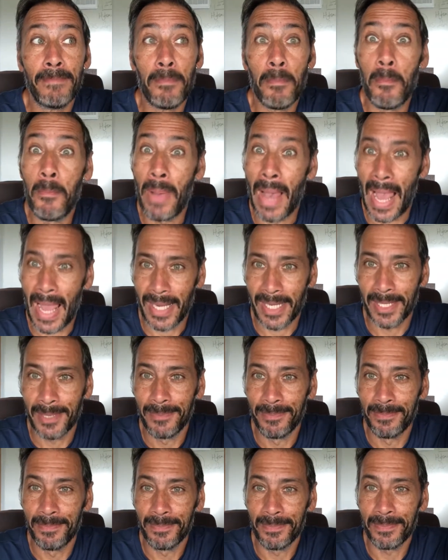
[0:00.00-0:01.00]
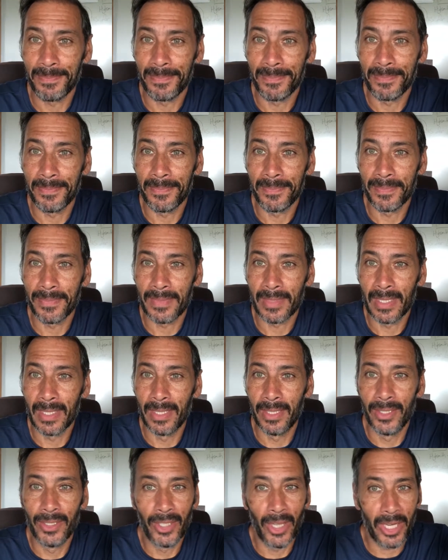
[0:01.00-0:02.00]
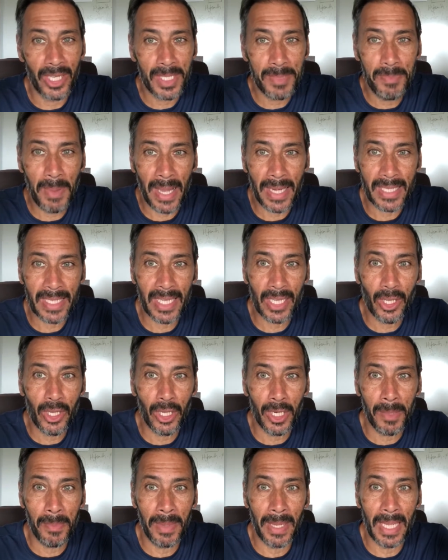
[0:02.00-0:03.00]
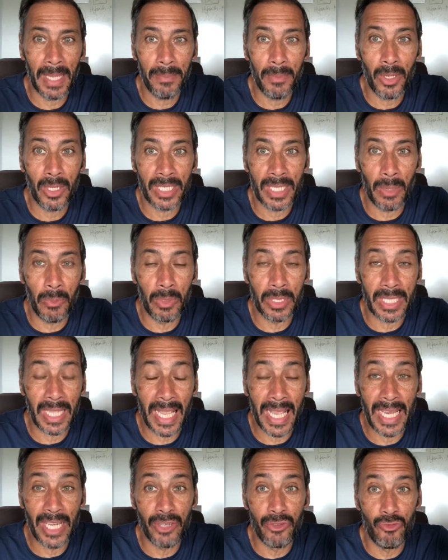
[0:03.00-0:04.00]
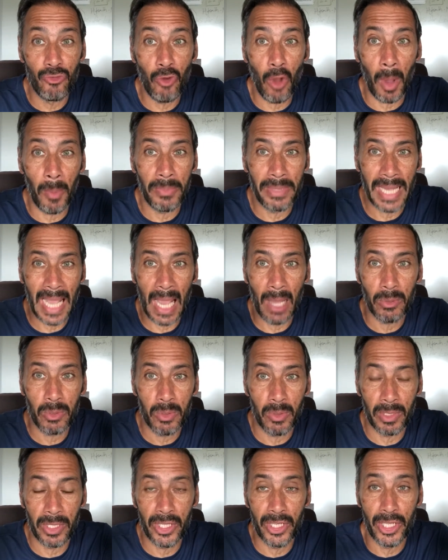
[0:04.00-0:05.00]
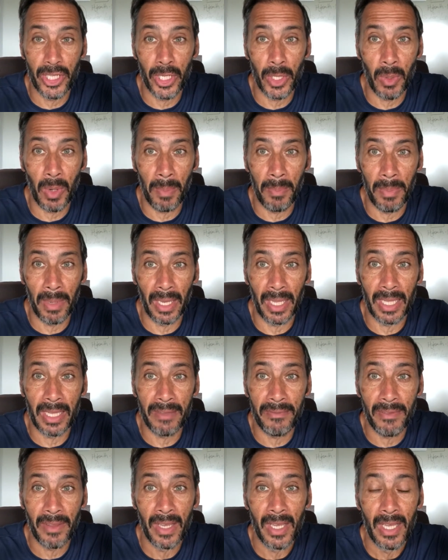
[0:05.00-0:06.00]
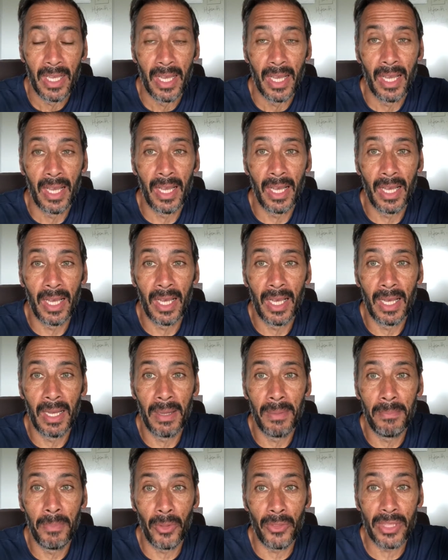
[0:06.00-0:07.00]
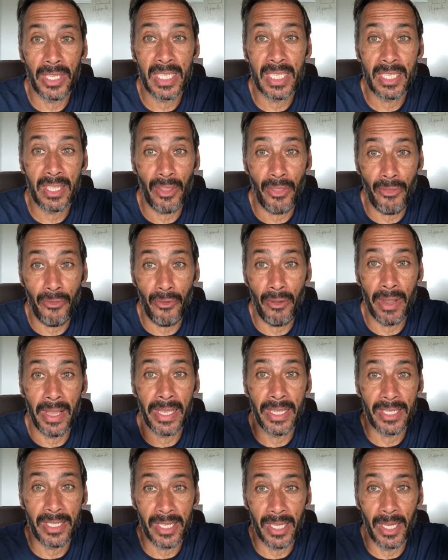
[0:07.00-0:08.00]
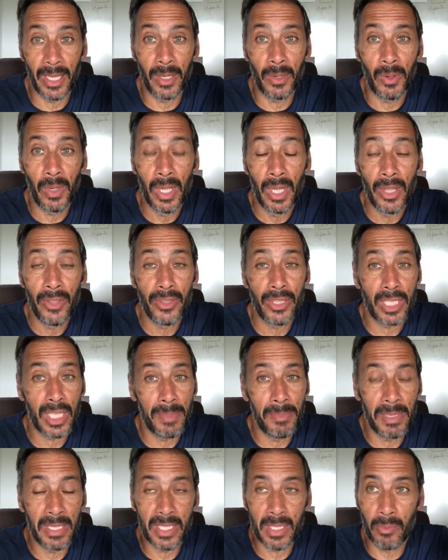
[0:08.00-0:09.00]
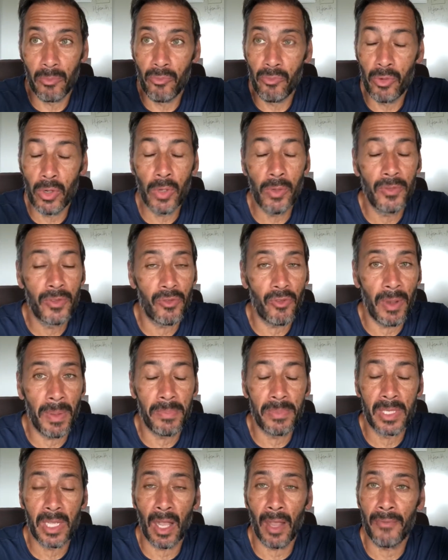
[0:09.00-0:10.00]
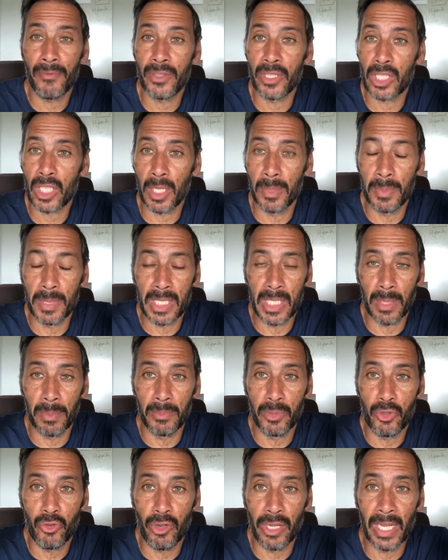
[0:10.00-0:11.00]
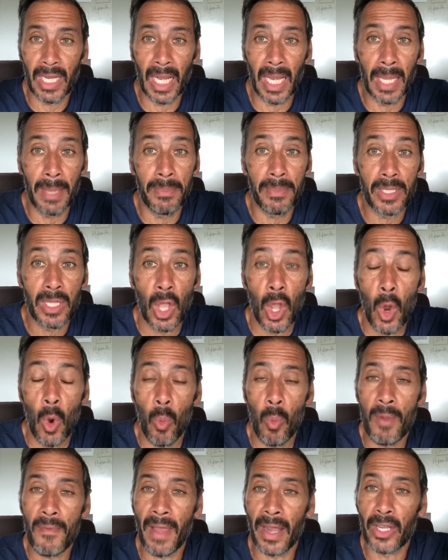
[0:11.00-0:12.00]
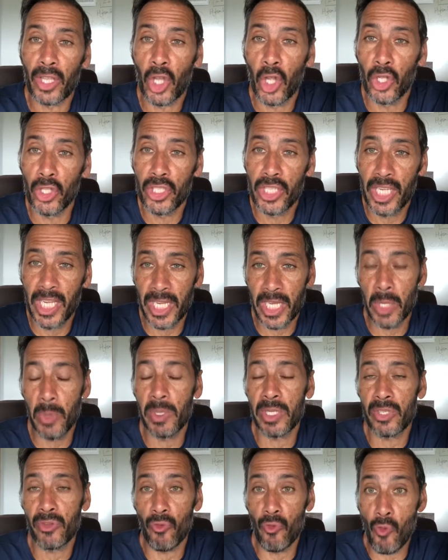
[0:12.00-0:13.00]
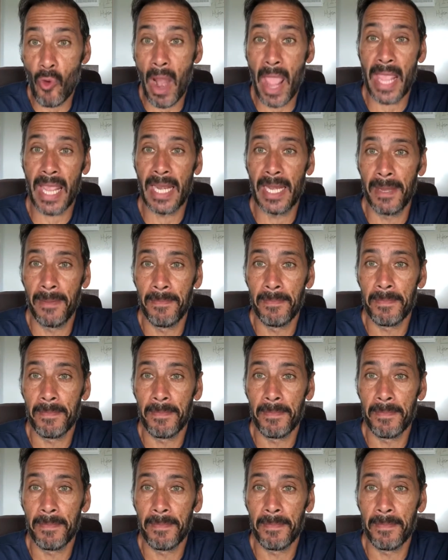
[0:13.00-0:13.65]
bad. Not as bad as it could have been, because it dropped down to a 2, I believe. But this is a 3, so there's going to be some roofs ripped off. There's going to be some tree limbs. We've had continuous rain